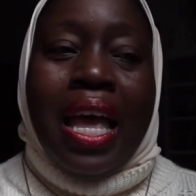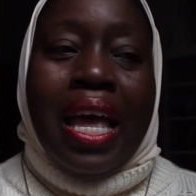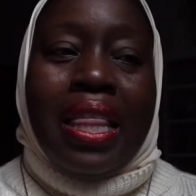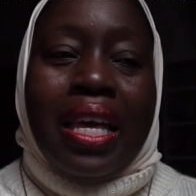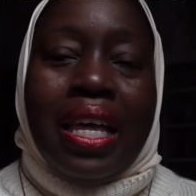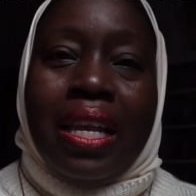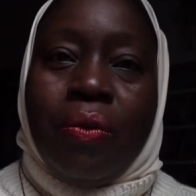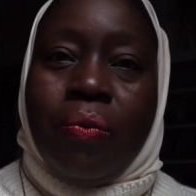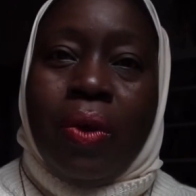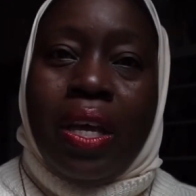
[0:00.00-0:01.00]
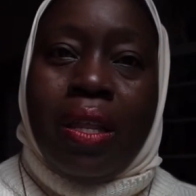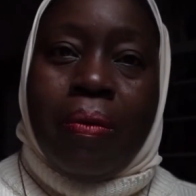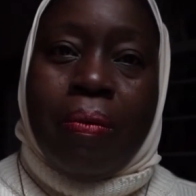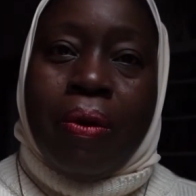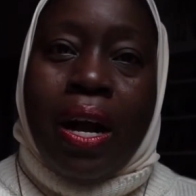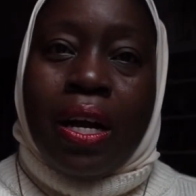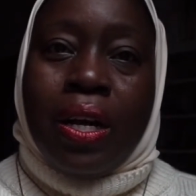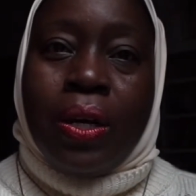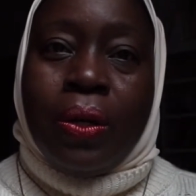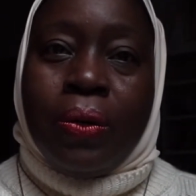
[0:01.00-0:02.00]
And then in the
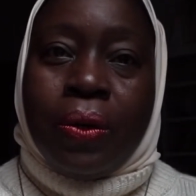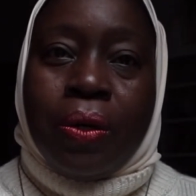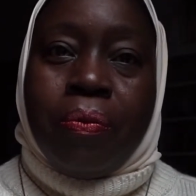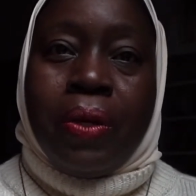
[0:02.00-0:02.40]
Morocco group,